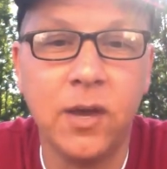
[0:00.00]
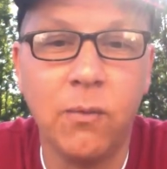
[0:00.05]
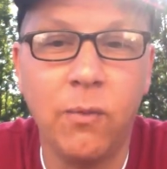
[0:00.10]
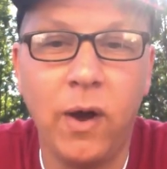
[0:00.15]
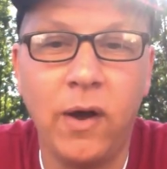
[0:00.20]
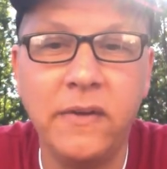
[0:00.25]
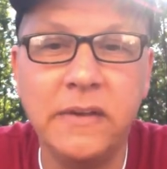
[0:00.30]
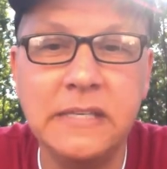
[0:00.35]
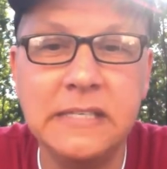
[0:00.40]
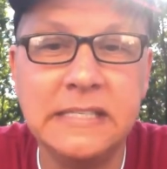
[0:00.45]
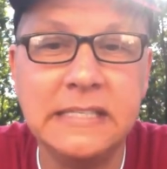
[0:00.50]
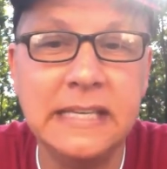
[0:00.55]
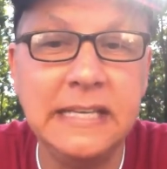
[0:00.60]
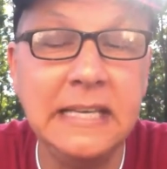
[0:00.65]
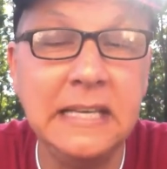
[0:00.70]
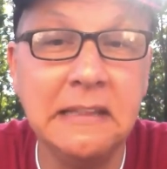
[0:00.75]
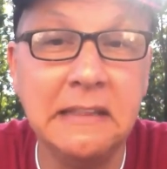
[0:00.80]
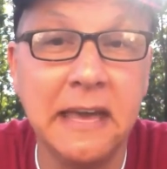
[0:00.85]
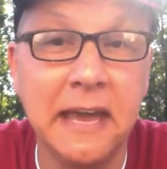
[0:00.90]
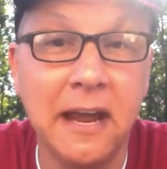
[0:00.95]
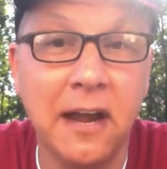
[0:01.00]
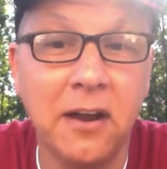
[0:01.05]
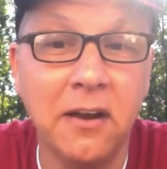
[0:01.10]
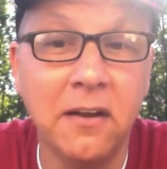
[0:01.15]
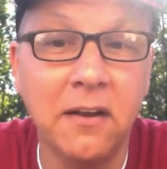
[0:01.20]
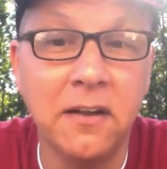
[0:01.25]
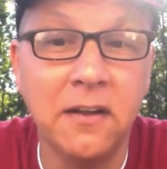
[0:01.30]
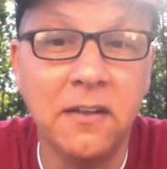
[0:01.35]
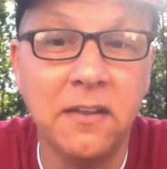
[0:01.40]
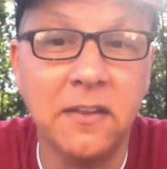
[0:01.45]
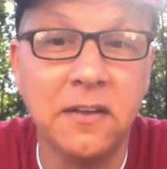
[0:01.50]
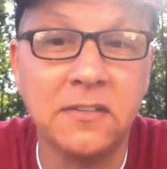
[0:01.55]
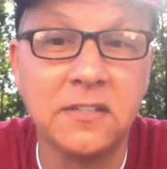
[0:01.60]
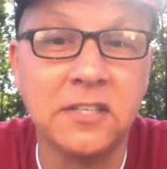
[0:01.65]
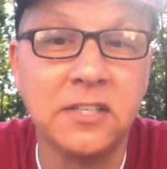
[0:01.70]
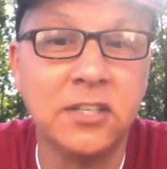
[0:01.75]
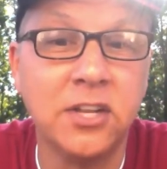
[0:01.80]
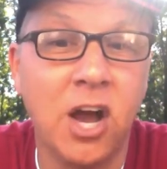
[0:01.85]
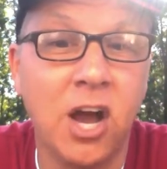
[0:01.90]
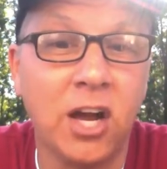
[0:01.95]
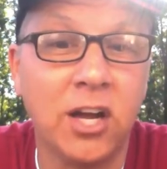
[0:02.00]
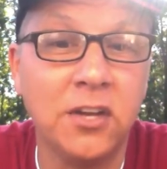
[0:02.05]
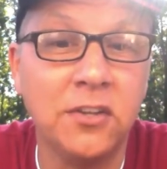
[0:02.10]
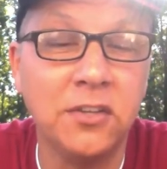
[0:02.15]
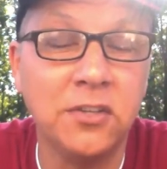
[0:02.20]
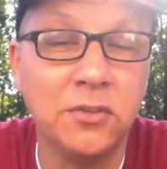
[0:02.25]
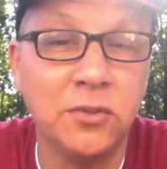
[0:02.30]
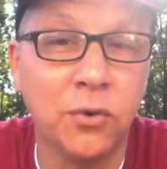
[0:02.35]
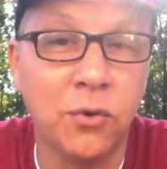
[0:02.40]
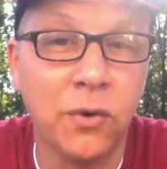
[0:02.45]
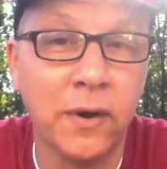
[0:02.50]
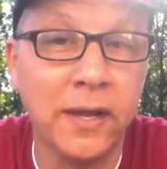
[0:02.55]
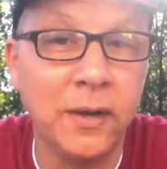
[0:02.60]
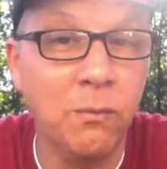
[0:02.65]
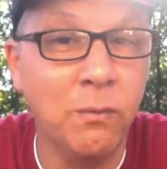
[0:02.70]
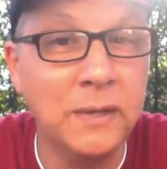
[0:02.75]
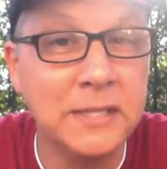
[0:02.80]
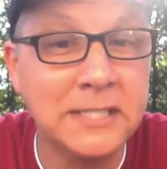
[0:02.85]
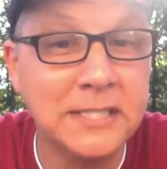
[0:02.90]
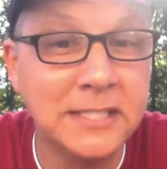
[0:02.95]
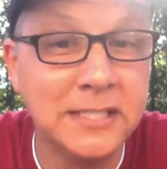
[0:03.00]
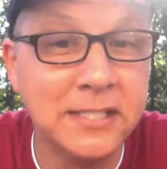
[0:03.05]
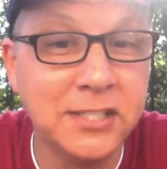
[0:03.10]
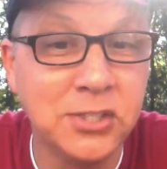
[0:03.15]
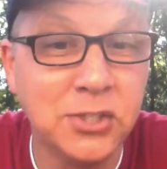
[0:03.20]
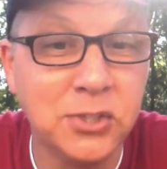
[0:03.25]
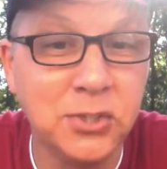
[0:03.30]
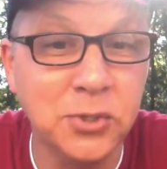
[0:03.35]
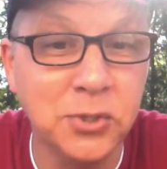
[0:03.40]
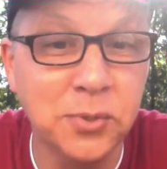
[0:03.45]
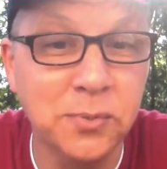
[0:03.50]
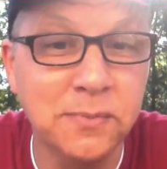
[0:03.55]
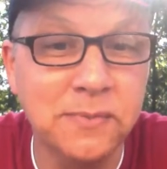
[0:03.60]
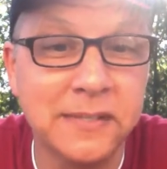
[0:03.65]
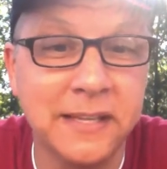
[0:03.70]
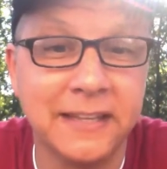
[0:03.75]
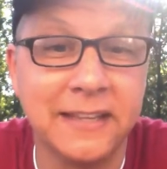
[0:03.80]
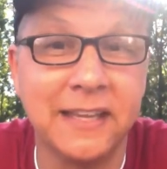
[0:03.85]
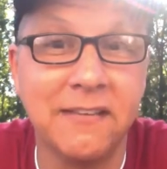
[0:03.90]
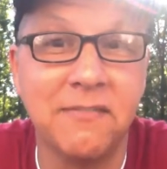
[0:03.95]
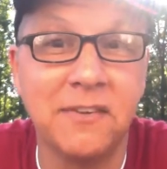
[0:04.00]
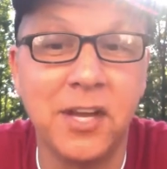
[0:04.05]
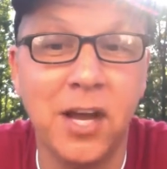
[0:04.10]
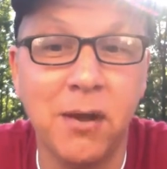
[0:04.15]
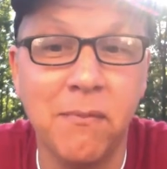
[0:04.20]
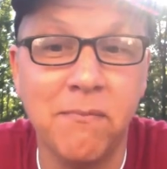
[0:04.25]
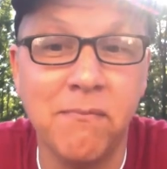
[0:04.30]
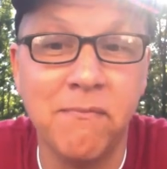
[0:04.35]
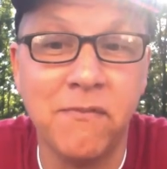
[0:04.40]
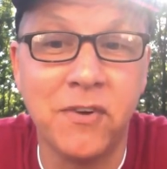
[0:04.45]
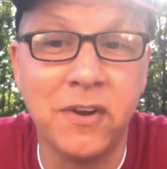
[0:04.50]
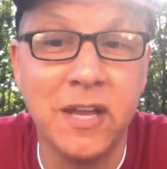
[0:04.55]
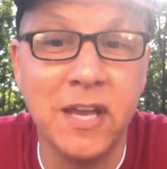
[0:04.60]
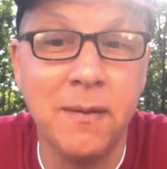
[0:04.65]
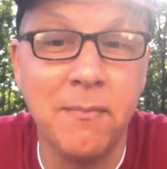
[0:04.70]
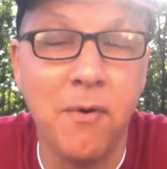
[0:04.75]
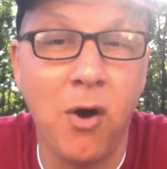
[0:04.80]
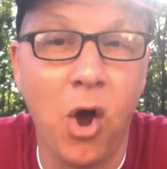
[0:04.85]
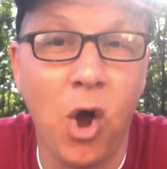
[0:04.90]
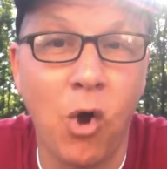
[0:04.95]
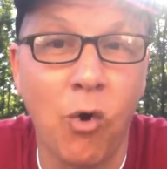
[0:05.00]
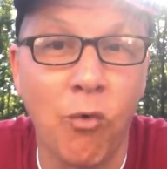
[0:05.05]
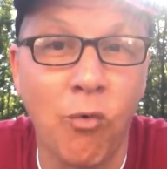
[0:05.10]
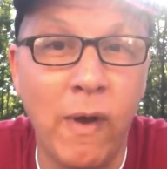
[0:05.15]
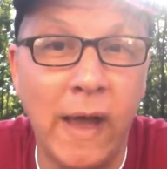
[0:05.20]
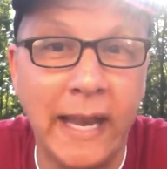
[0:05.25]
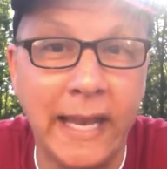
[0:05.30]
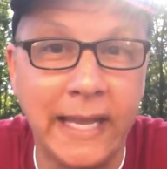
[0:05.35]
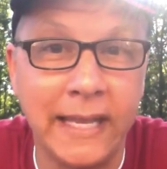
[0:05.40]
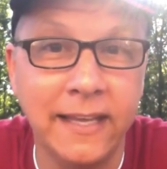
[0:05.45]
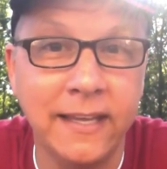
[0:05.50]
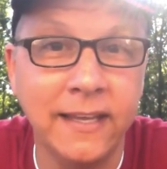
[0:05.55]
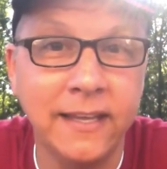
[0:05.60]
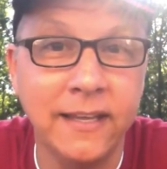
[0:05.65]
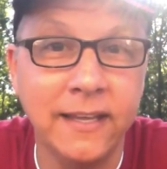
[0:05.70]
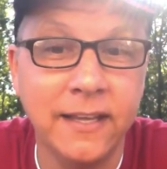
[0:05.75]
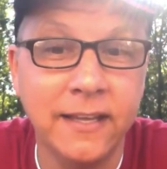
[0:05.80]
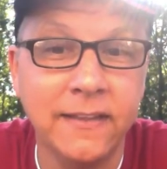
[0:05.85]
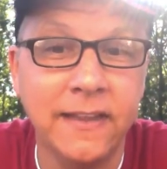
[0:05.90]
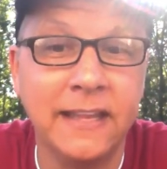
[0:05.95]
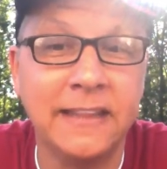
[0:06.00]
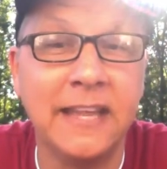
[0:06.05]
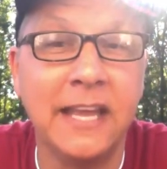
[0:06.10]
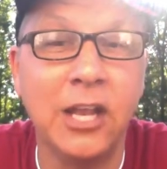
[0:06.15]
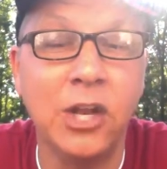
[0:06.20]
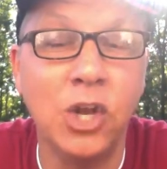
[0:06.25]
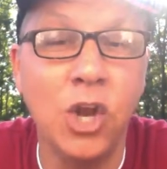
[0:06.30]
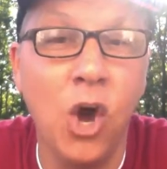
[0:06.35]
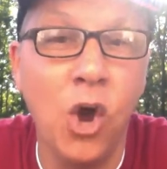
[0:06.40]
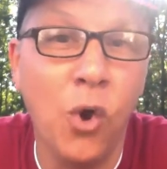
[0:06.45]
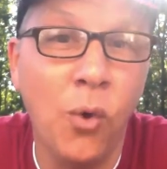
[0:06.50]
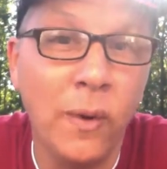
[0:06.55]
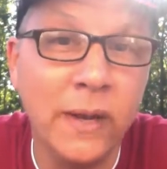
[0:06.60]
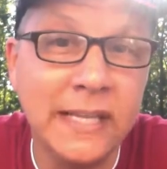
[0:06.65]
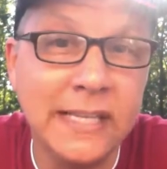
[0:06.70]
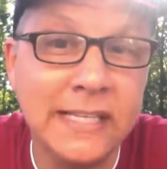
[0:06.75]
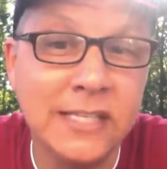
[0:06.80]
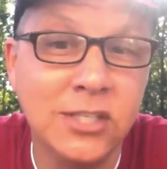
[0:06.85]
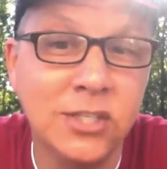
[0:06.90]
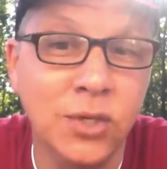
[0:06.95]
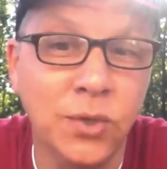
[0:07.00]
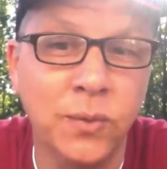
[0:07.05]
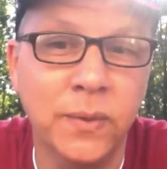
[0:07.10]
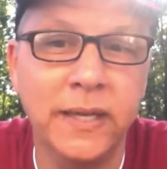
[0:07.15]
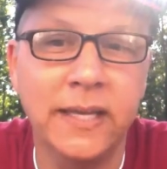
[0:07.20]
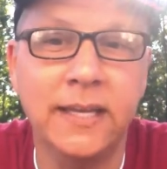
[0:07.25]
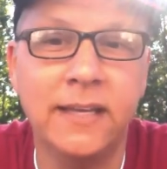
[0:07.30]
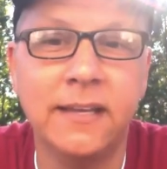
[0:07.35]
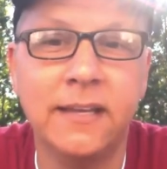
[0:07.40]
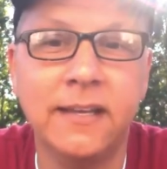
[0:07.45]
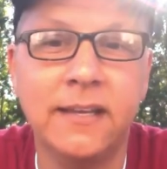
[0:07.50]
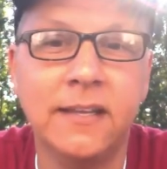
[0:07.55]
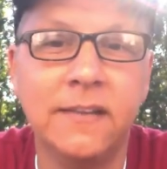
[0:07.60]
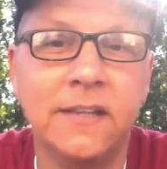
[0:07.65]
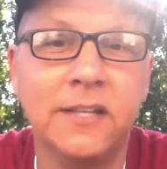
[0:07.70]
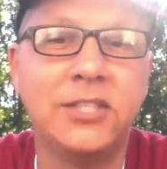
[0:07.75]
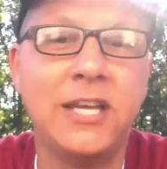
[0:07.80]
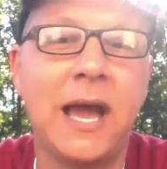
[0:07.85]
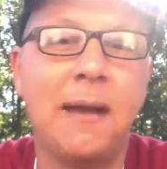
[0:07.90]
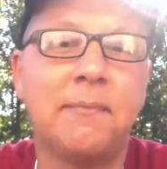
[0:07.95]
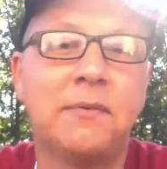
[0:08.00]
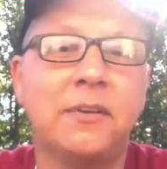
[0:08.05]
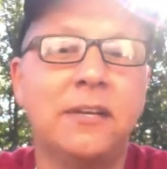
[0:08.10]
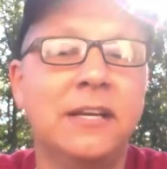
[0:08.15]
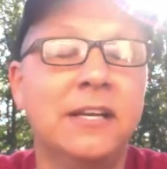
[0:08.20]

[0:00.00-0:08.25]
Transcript: While he's sitting there, there's a knock on the door, and Winston assumes that they've come for him already, that they know what he's doing. The chapter